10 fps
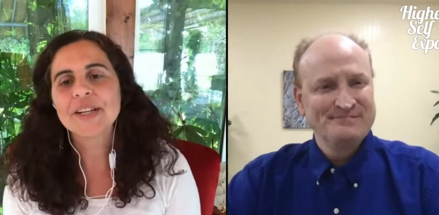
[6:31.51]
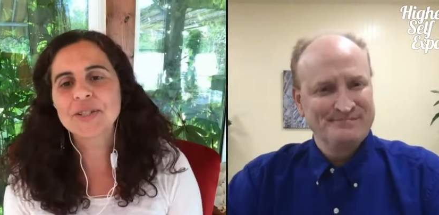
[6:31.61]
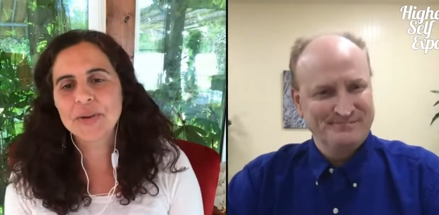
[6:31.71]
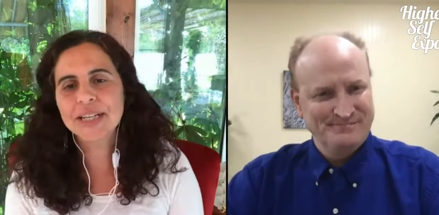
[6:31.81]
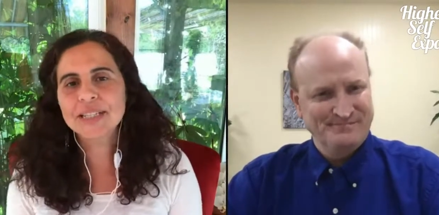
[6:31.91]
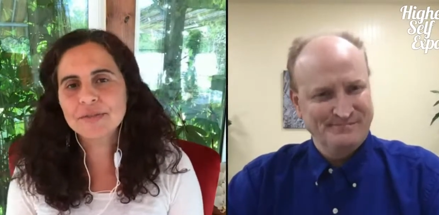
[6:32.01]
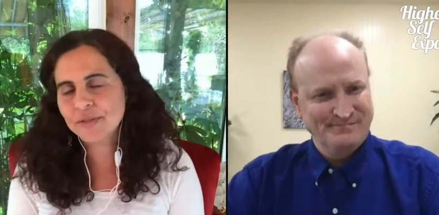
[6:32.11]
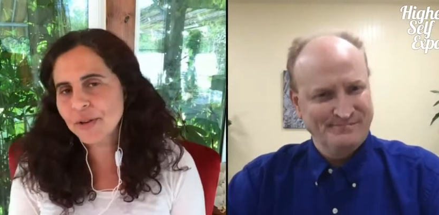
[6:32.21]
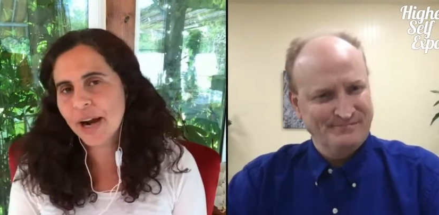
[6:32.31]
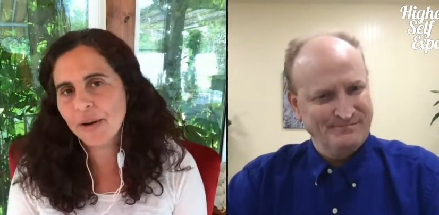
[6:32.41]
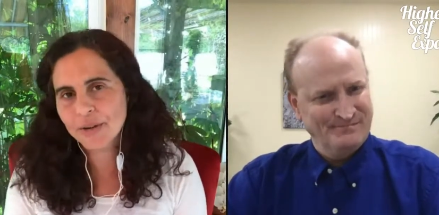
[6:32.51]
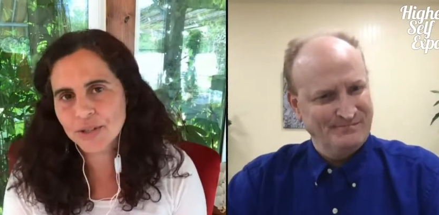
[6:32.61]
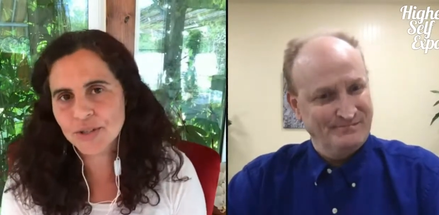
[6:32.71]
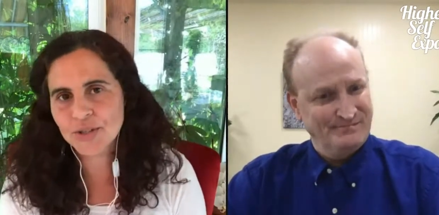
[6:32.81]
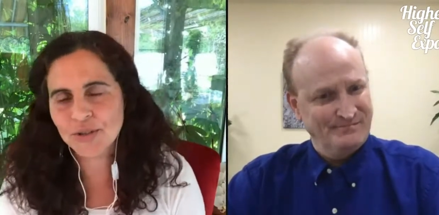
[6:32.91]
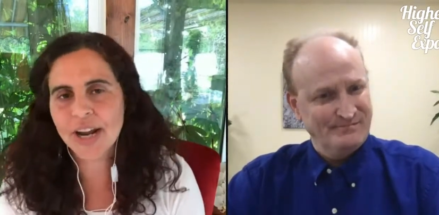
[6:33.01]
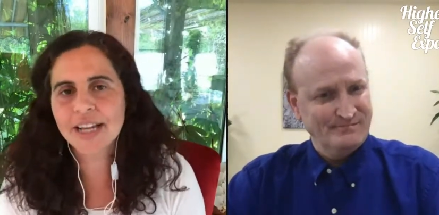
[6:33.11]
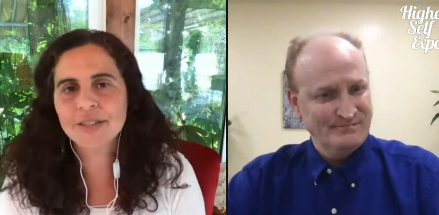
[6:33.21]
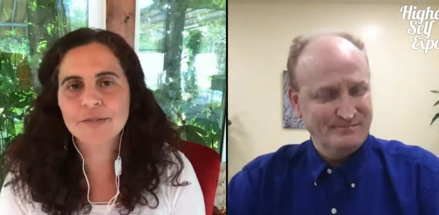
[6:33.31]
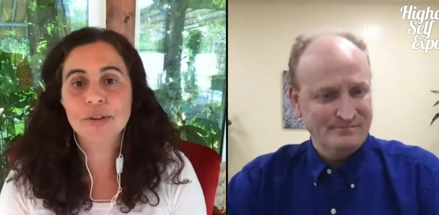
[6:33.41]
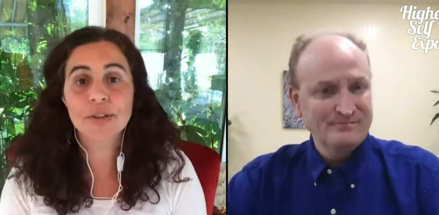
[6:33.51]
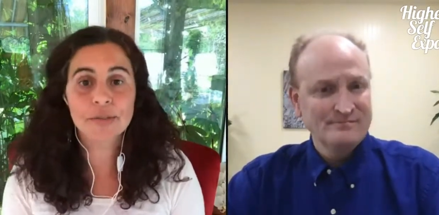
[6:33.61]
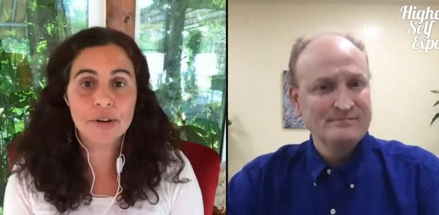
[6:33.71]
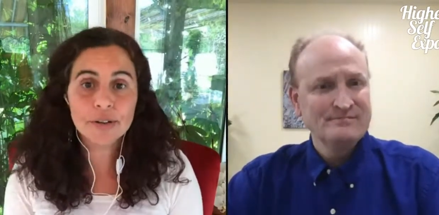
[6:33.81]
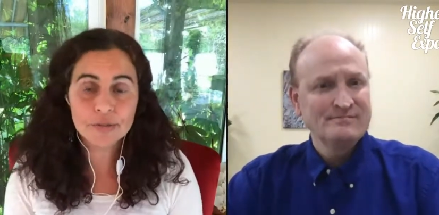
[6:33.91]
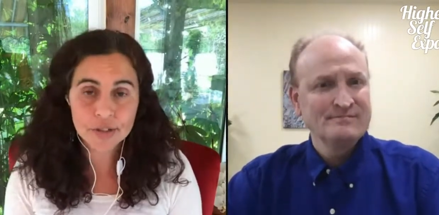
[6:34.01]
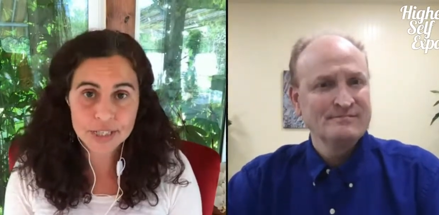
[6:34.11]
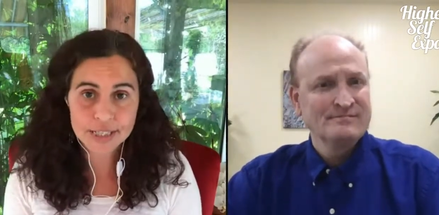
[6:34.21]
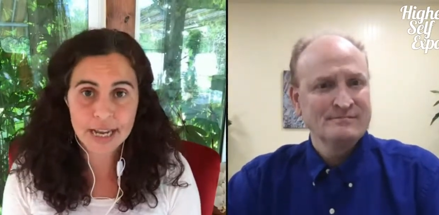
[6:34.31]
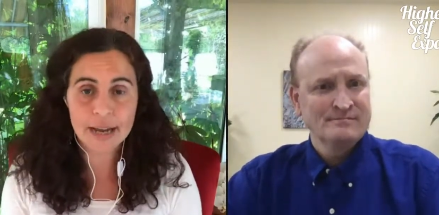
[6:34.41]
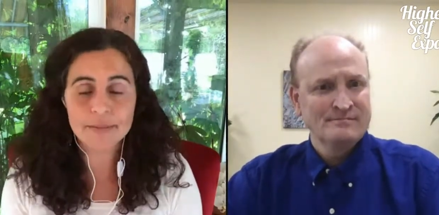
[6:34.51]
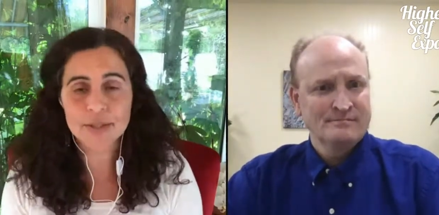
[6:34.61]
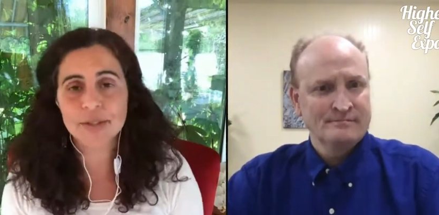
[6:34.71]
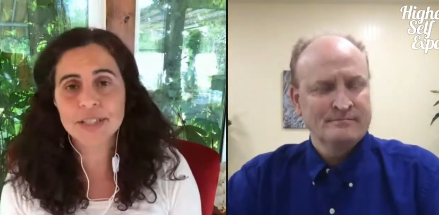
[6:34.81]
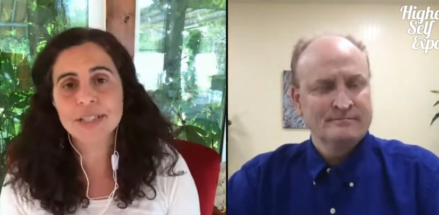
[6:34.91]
Speaker 1: 24 hours straight for the very first time. So, this